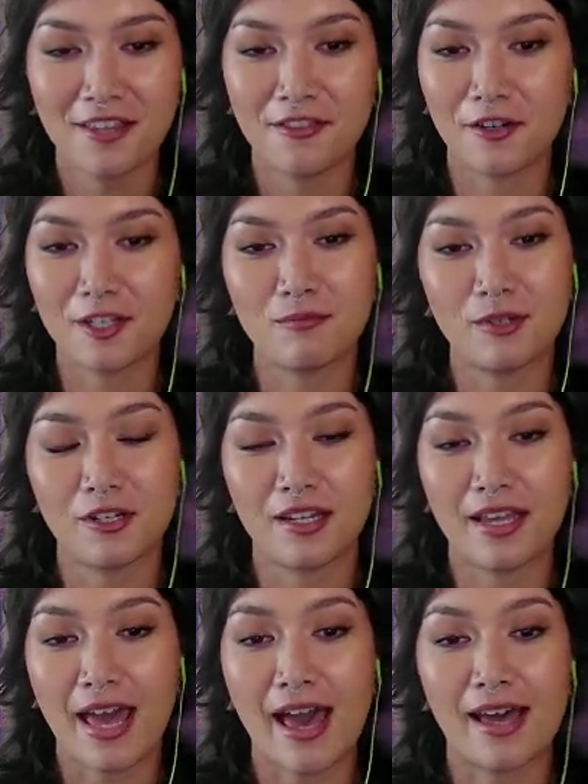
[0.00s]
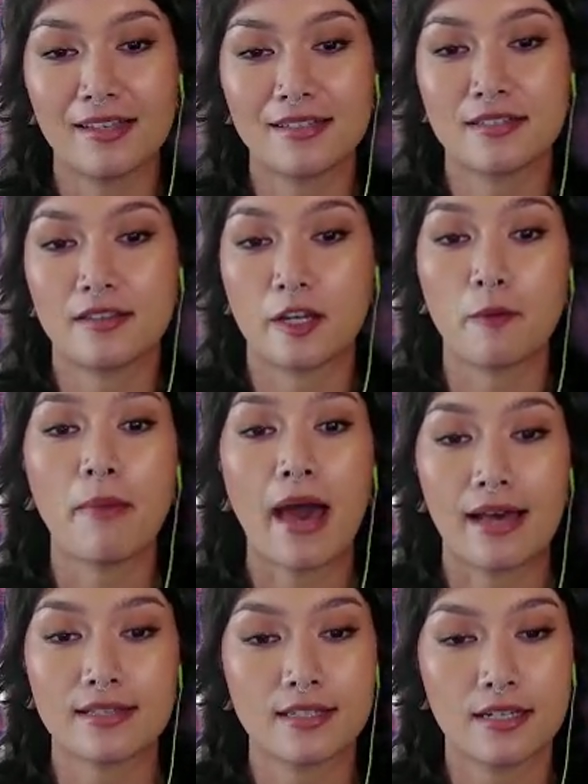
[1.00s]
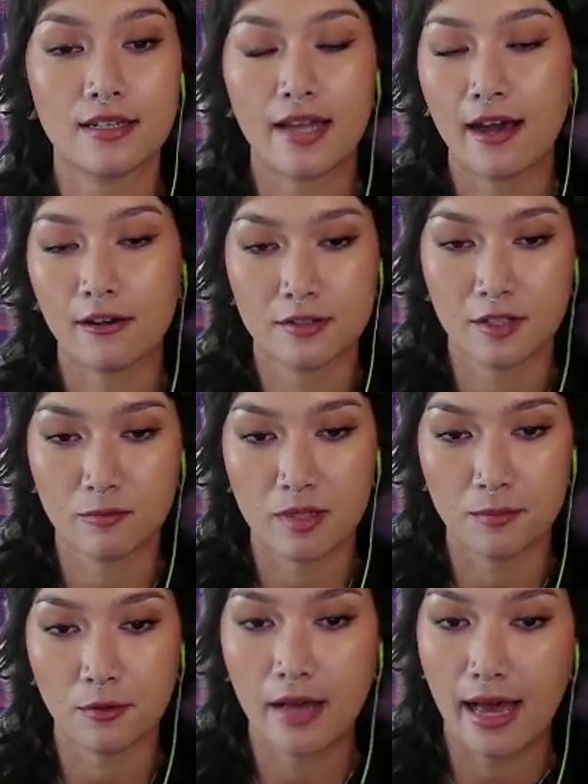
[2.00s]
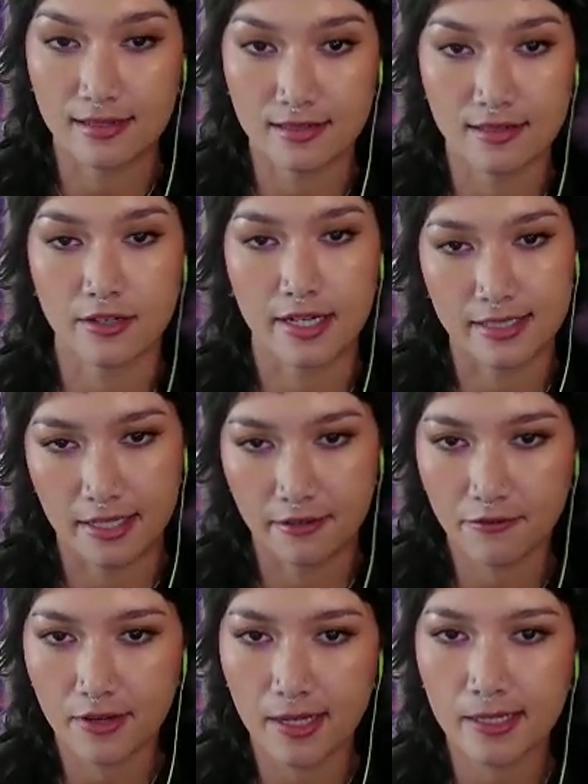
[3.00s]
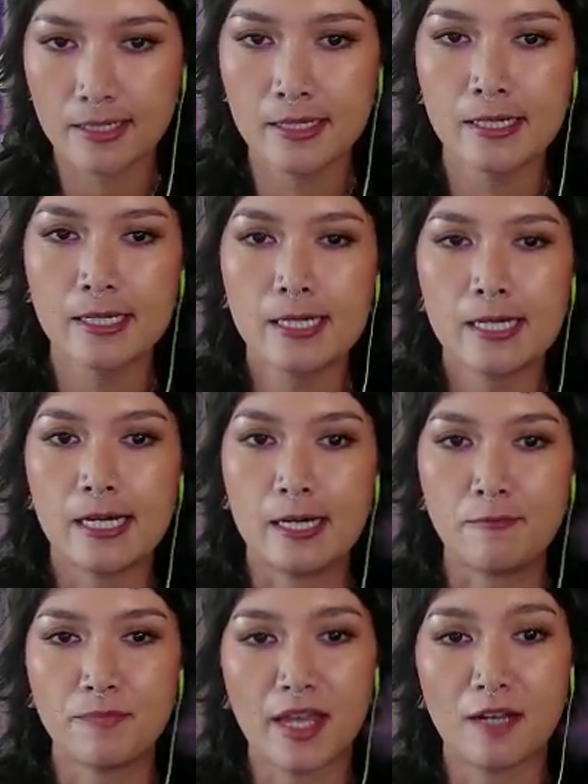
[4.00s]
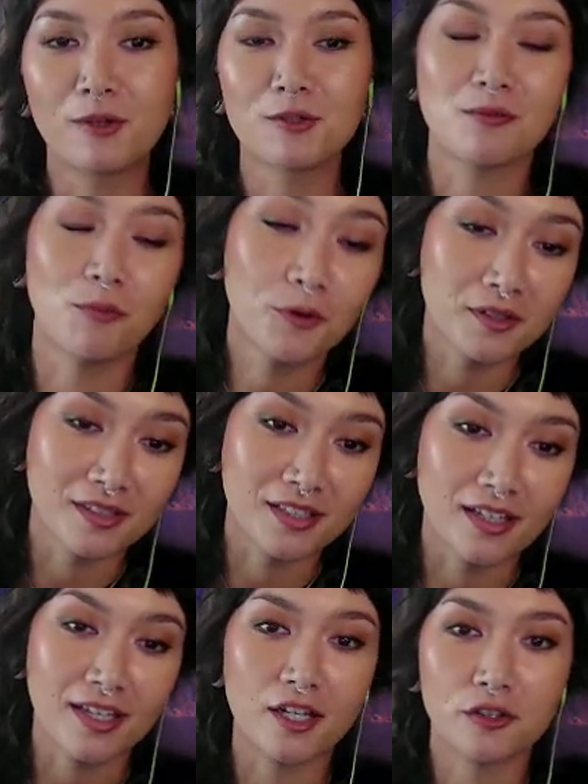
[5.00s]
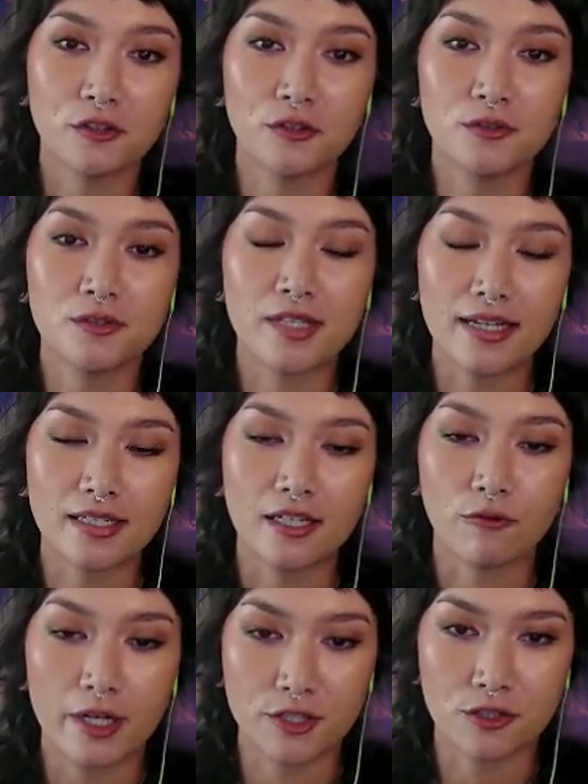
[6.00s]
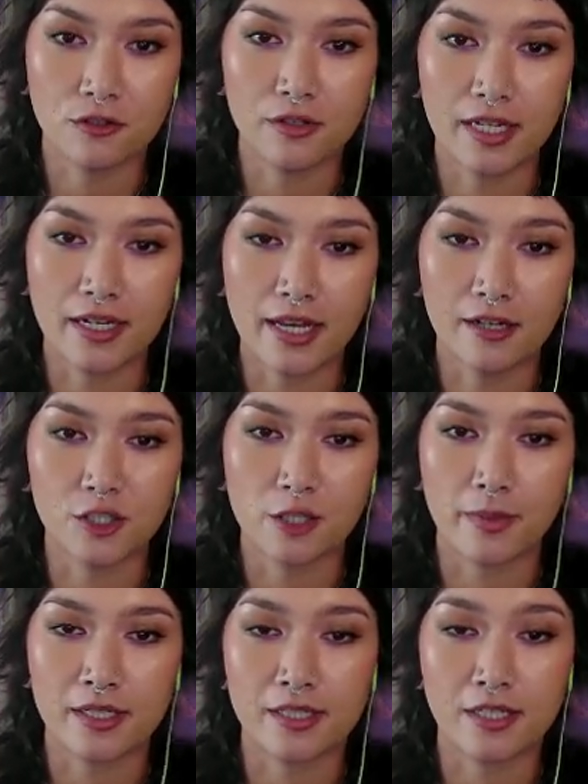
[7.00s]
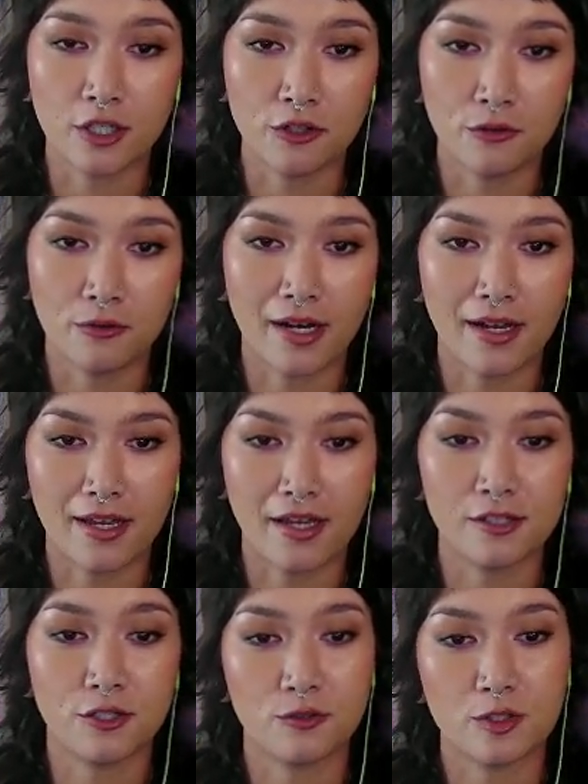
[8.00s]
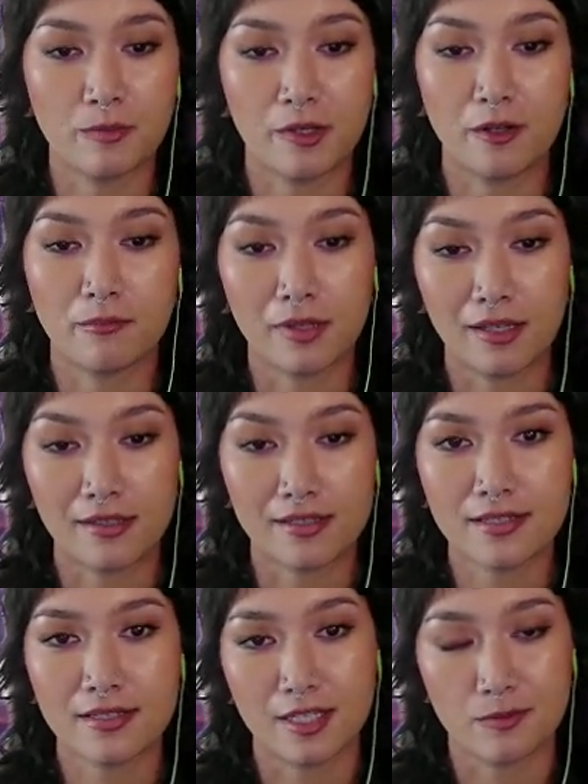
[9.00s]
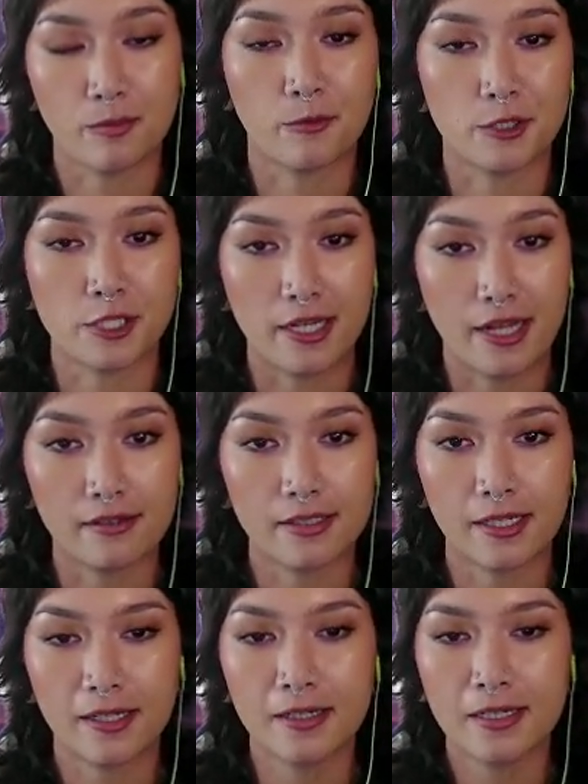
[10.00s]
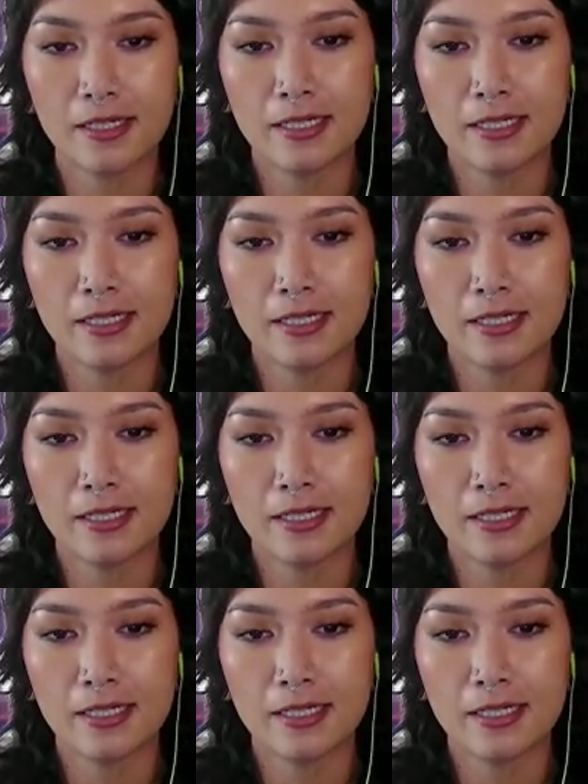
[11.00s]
Their community has the capacity to house young people as they're identified, and most importantly, includes ending racial and LGBTQIA2 spirit plus disproportionality.